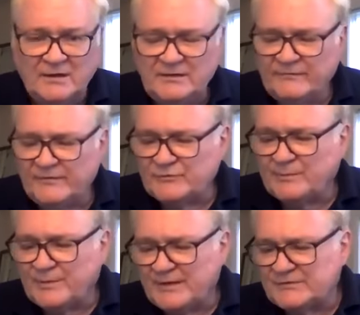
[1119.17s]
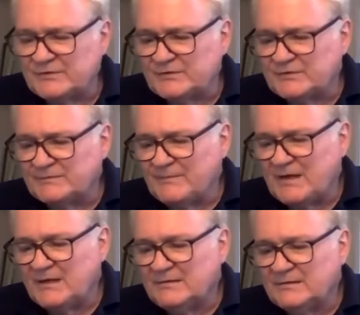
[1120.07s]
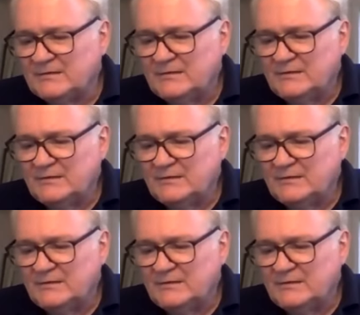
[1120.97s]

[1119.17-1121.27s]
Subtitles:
individual prices and